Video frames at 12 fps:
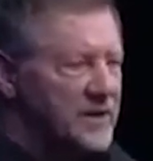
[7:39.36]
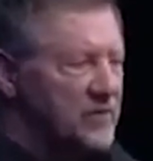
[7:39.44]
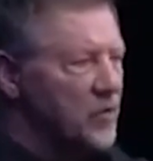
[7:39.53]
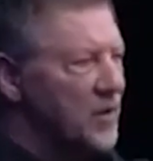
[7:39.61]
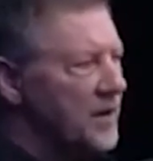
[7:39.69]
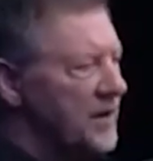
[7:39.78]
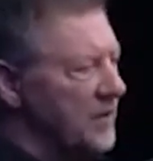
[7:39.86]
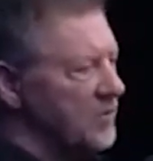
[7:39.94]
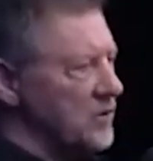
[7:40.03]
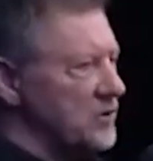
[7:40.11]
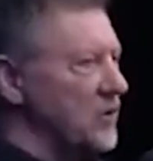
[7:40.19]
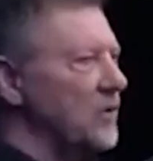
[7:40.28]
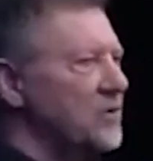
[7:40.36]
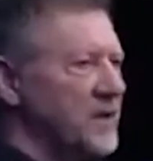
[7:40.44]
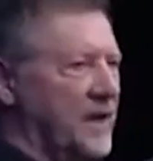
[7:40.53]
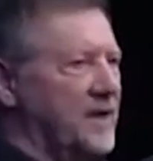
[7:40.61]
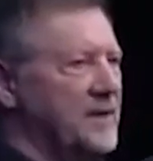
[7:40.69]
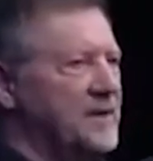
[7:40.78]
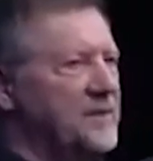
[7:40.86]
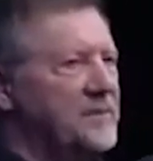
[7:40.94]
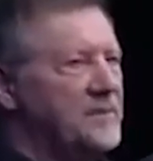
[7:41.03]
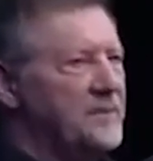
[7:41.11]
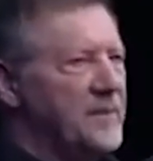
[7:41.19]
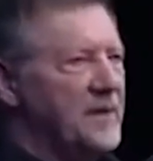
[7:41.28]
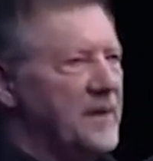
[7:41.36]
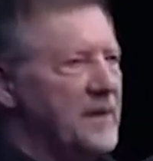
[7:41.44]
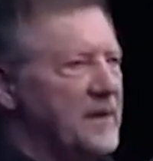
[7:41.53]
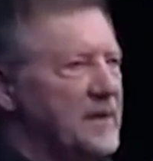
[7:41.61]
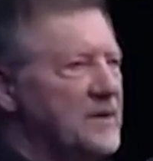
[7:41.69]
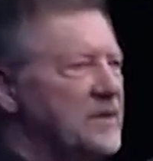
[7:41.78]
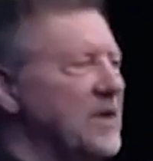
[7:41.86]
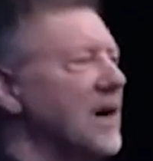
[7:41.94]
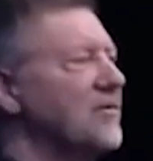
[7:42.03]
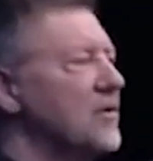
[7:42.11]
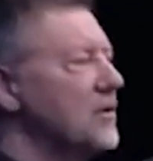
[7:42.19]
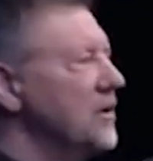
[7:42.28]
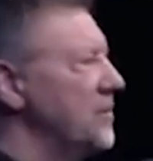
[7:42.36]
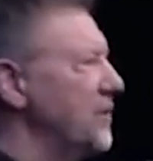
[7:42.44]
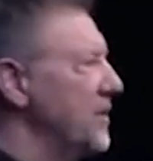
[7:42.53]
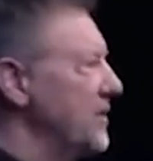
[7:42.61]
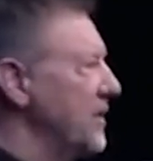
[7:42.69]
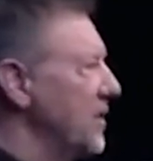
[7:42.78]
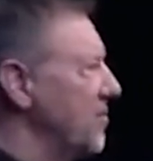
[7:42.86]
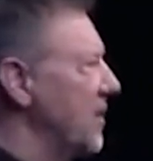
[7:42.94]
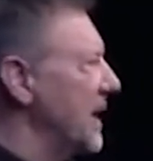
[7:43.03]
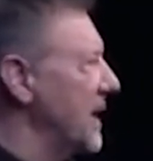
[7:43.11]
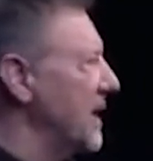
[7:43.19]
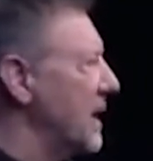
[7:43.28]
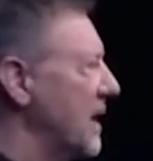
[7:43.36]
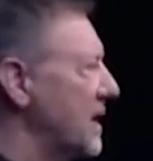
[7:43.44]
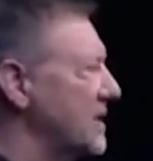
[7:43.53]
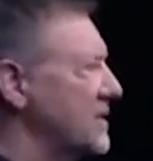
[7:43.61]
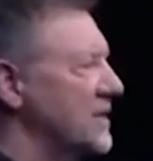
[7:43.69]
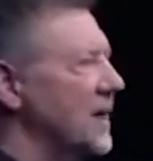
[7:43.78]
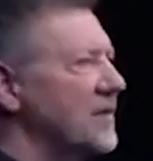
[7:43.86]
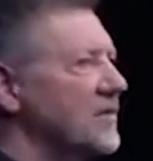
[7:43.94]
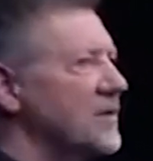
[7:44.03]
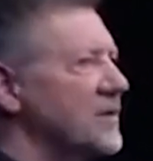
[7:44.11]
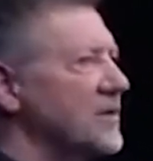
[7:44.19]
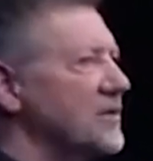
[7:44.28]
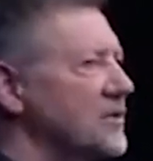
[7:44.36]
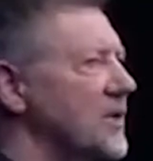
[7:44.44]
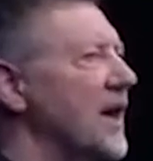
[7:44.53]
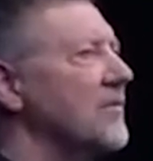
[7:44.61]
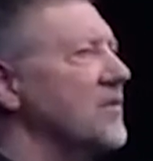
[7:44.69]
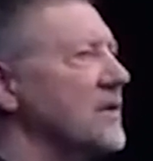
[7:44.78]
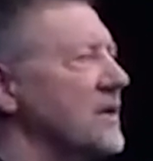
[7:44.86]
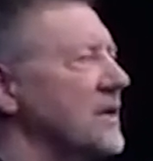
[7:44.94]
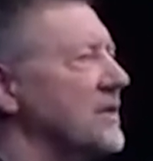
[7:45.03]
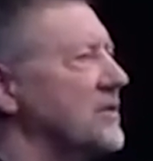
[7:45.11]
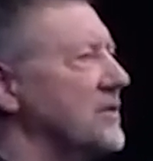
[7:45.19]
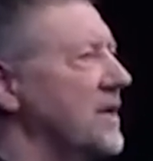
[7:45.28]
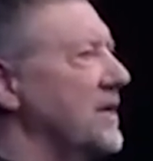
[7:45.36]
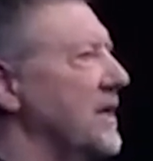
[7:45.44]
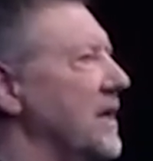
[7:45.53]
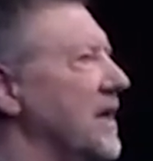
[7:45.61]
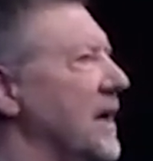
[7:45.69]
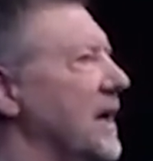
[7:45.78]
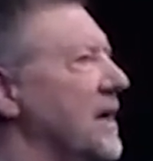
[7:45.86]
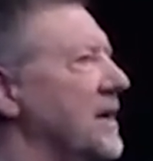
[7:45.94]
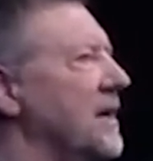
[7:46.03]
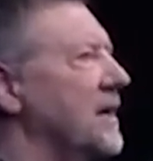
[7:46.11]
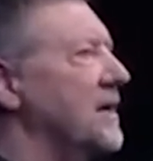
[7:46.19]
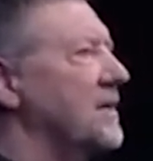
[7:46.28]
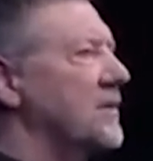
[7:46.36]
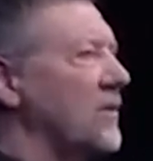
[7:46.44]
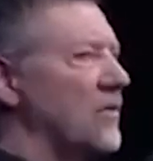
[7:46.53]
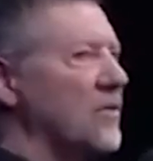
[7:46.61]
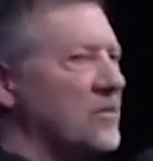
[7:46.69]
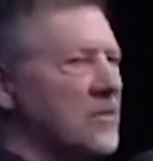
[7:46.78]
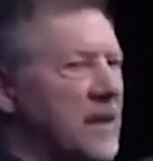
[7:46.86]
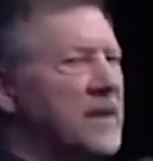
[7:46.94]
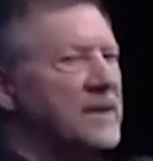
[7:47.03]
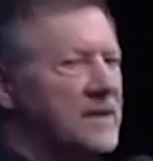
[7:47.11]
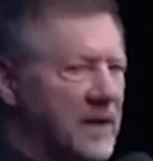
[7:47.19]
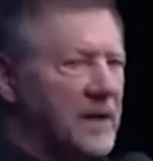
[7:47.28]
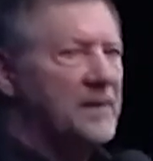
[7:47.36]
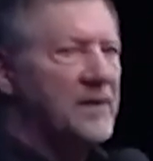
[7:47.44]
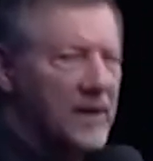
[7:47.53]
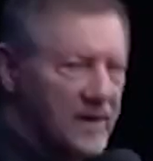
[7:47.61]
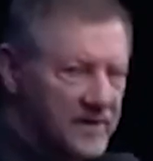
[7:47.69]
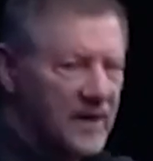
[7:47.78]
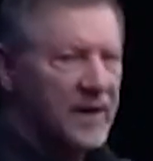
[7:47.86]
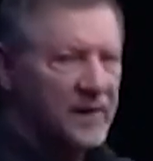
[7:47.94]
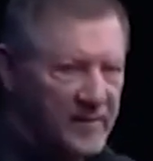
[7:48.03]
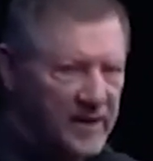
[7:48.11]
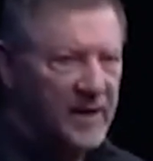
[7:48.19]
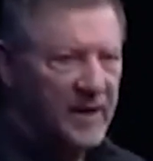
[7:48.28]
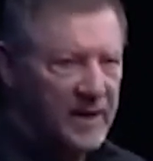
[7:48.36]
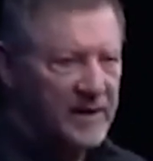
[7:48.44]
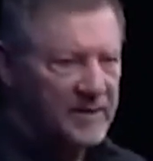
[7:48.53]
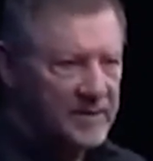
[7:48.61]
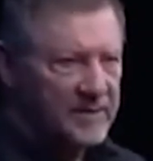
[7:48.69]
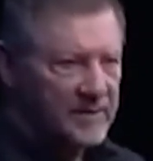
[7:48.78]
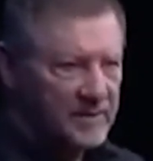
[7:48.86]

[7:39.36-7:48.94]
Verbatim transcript: and where he was located, sovereignly put there by God, sovereign, sovereignly sitting at a gate called the right time, time gate.